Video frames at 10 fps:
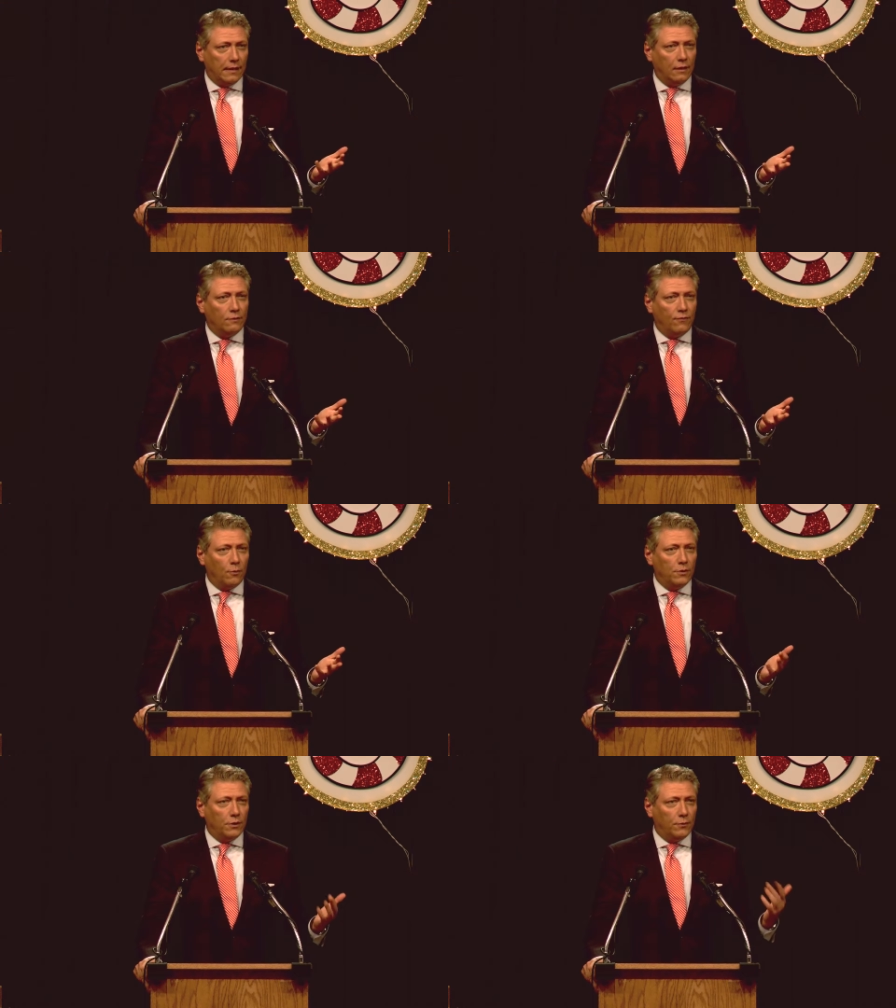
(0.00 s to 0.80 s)
I look
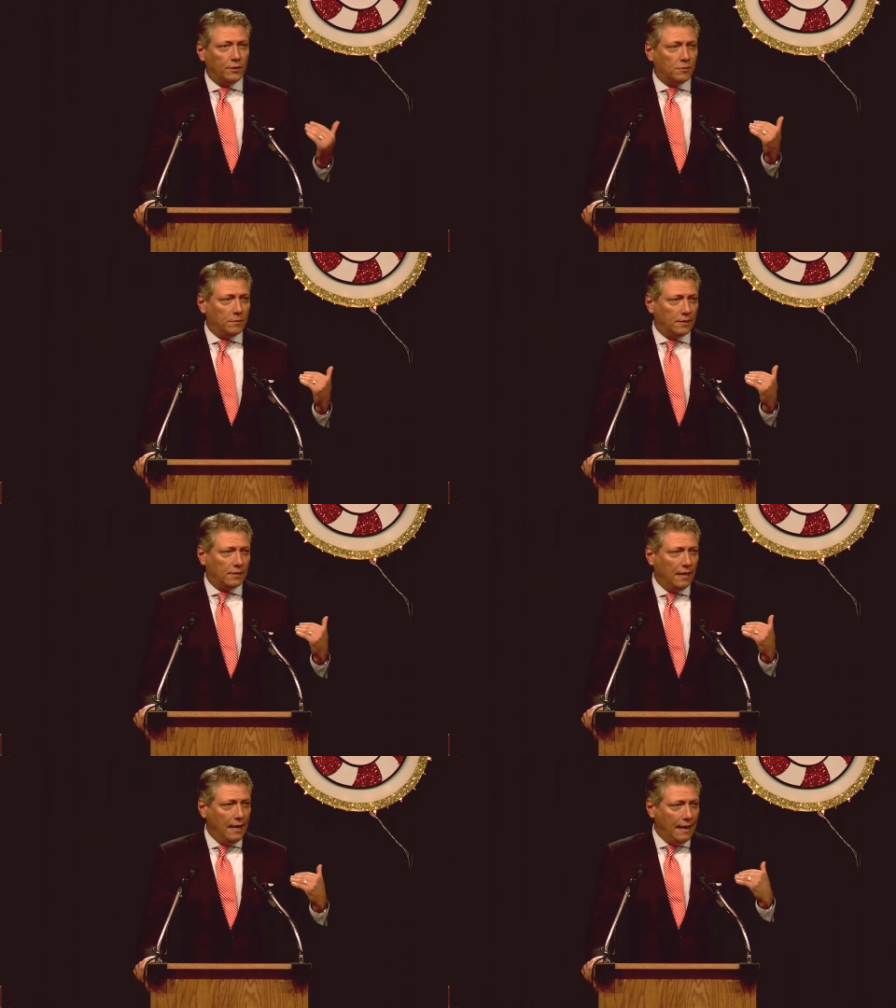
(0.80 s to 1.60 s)
forward to
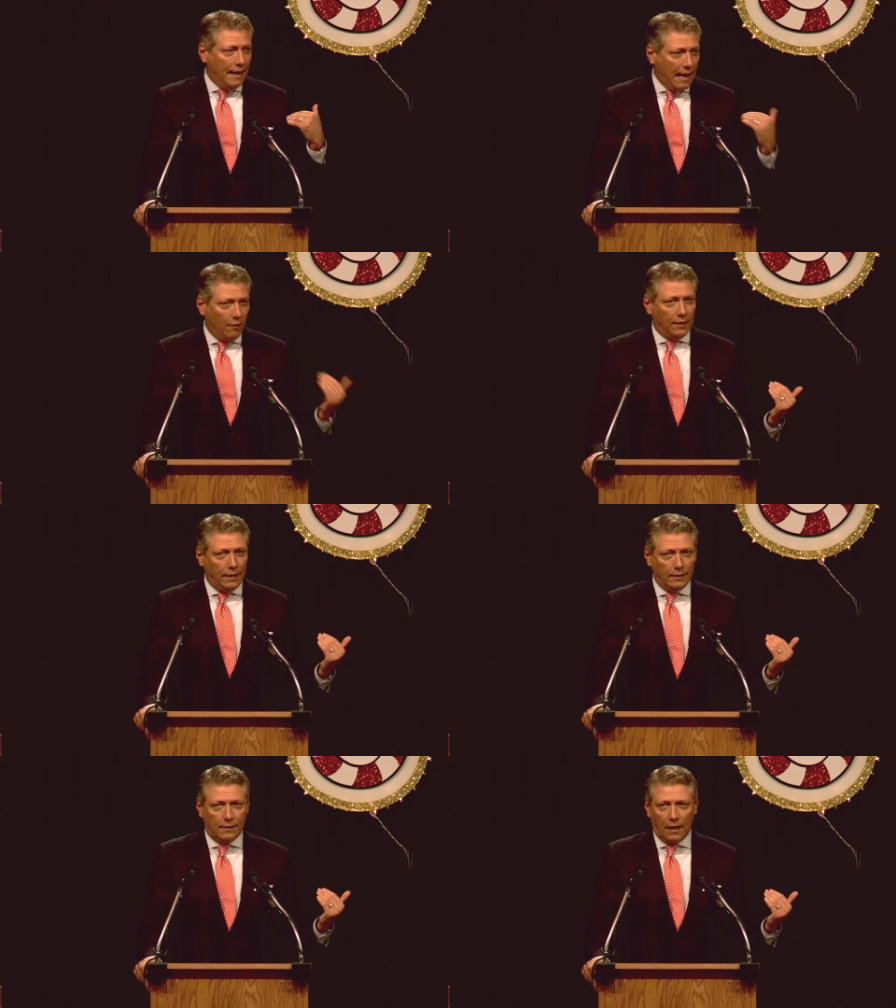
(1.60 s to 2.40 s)
Christmas
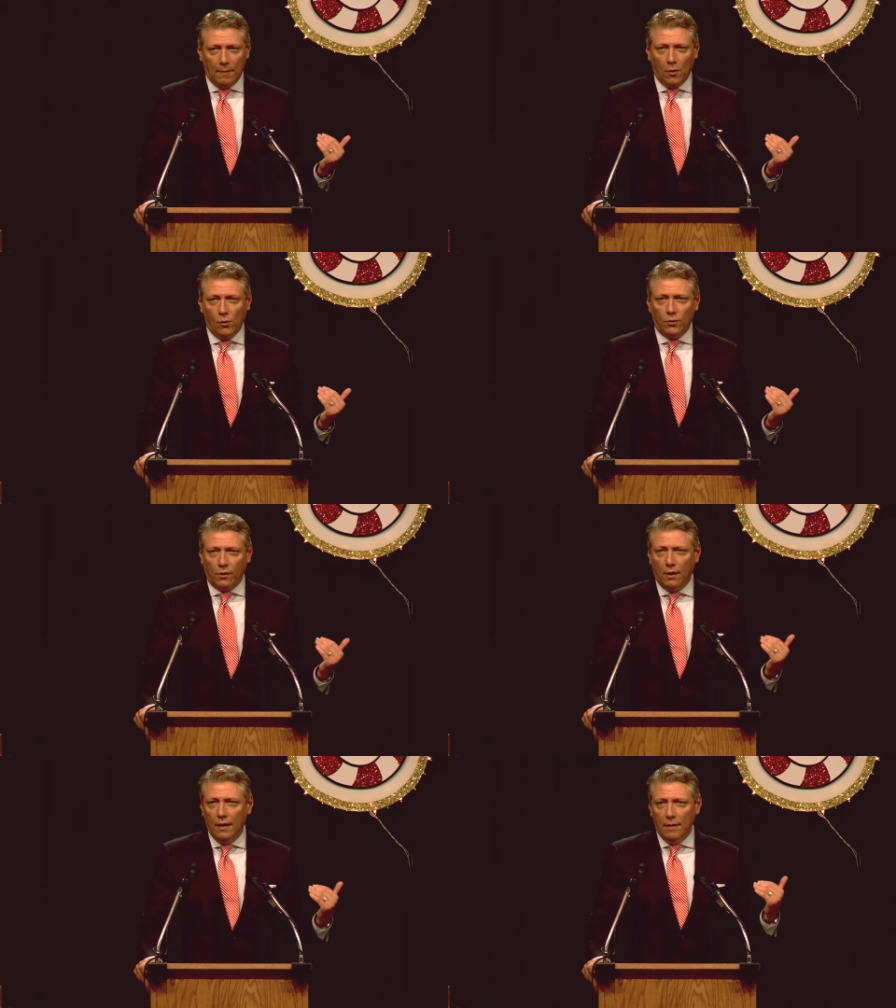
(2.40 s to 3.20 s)
nowadays that I'm
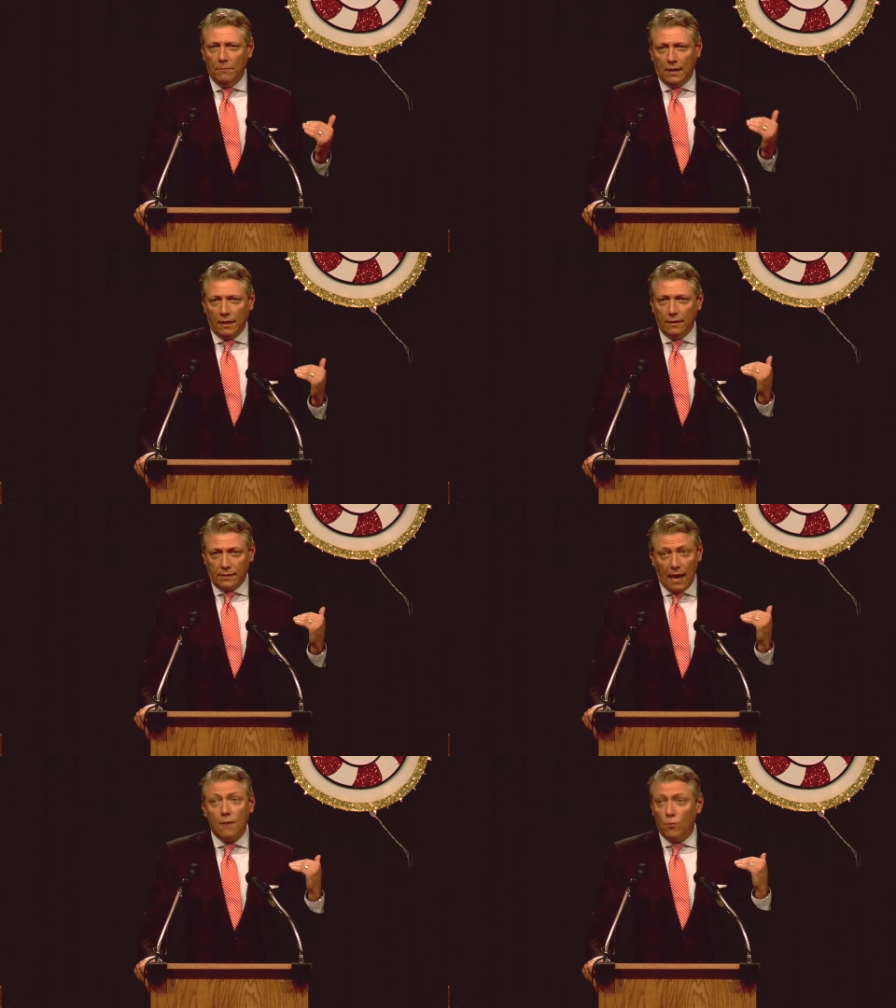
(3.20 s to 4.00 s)
older
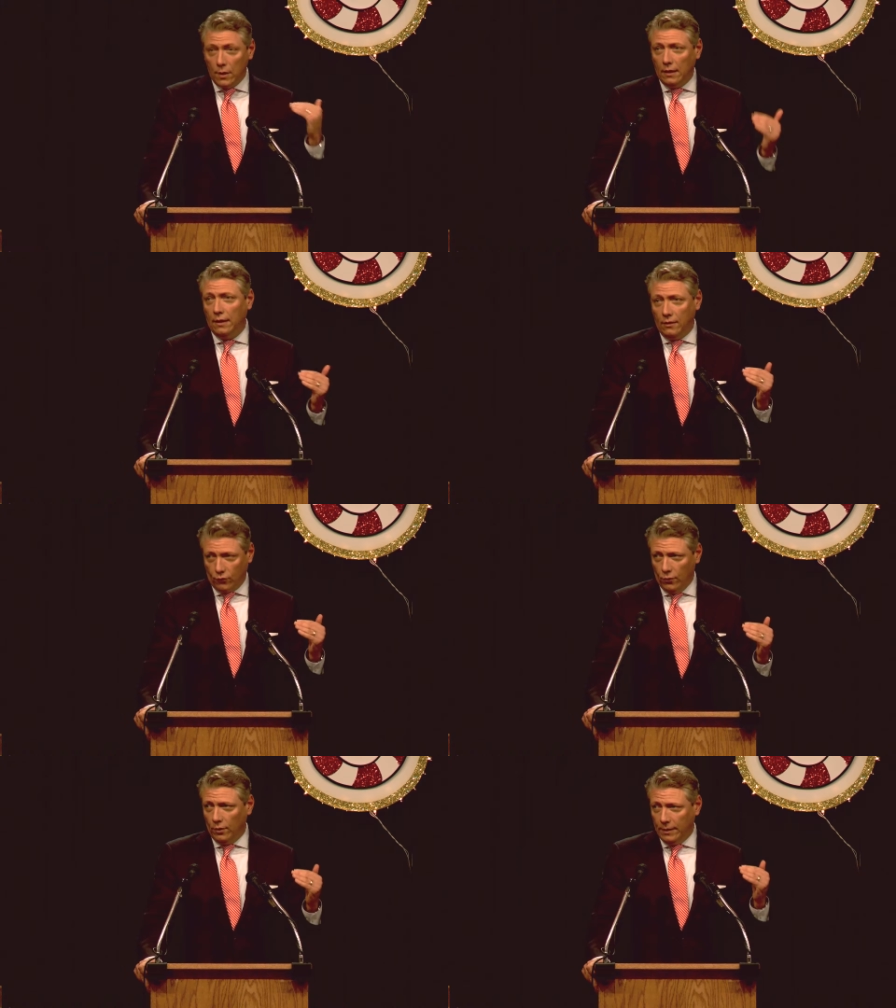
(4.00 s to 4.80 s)
because I really,
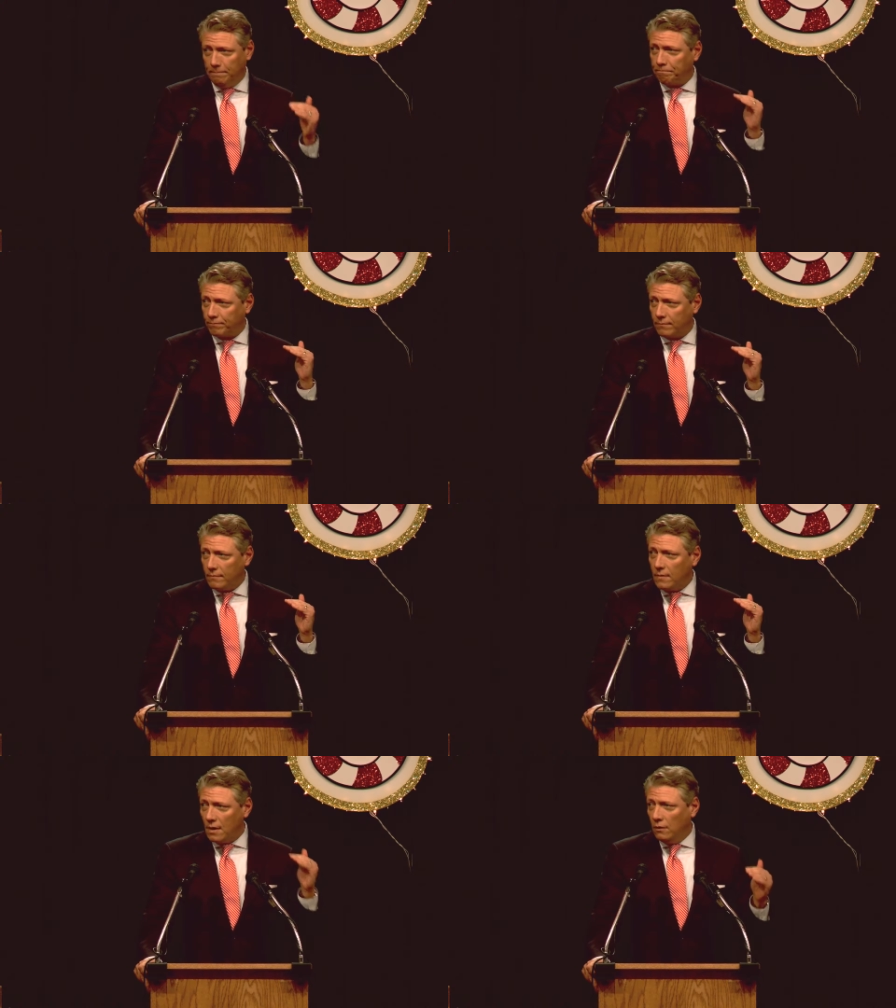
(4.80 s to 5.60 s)
truly
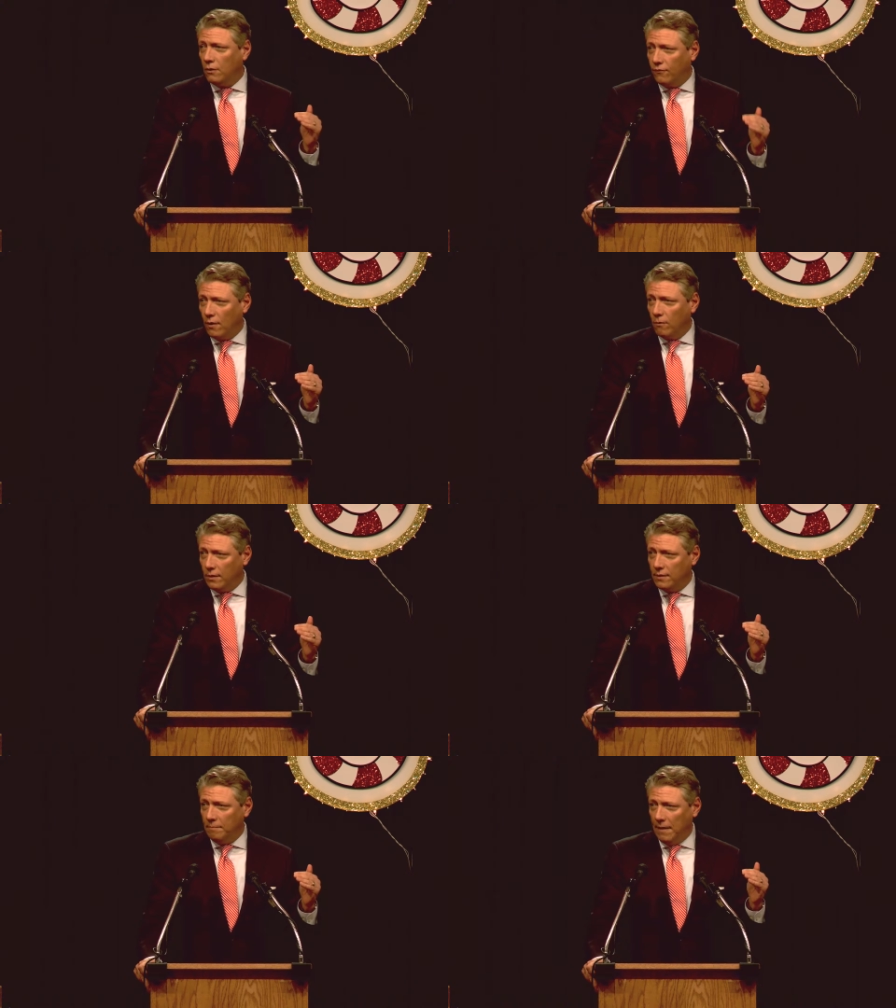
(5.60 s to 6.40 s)
look
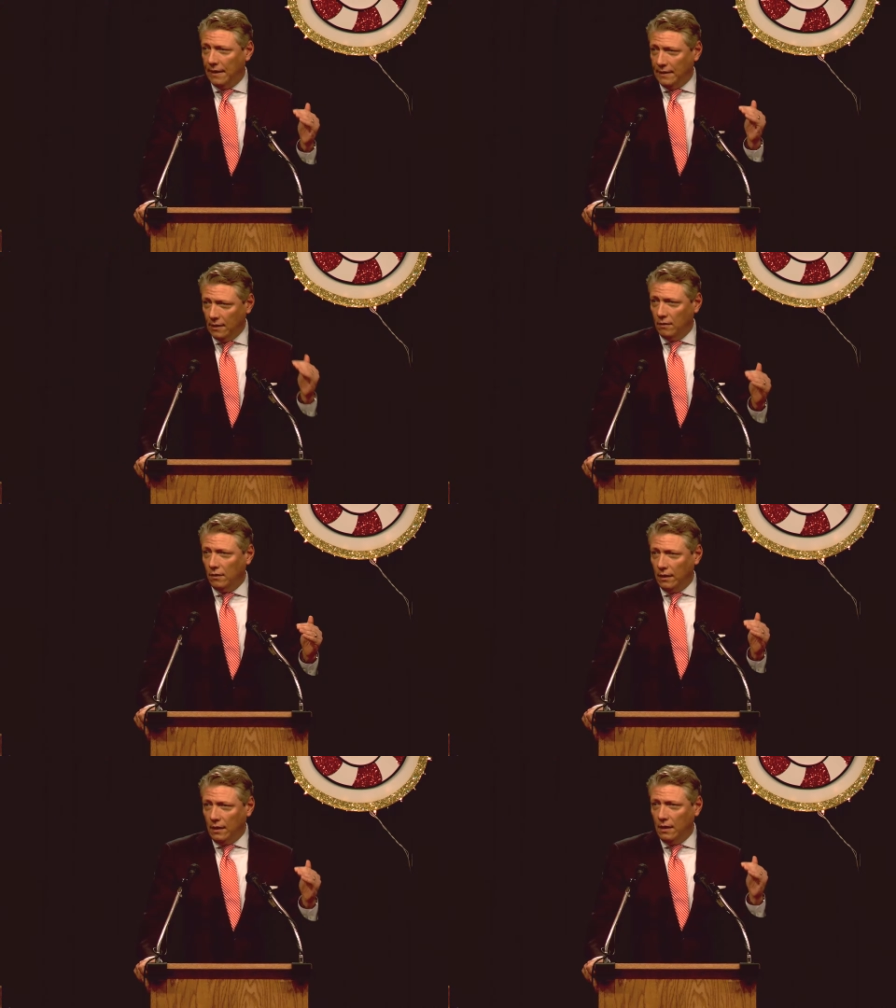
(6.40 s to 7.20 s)
forward to my
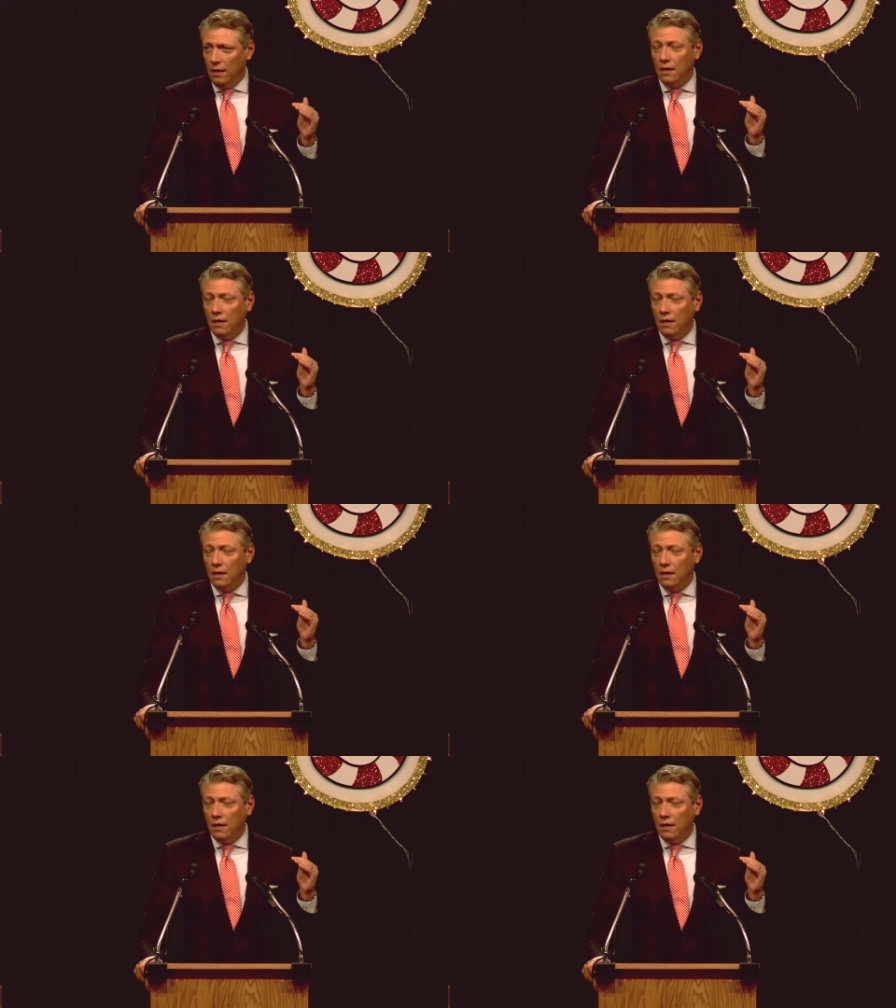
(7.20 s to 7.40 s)
yearly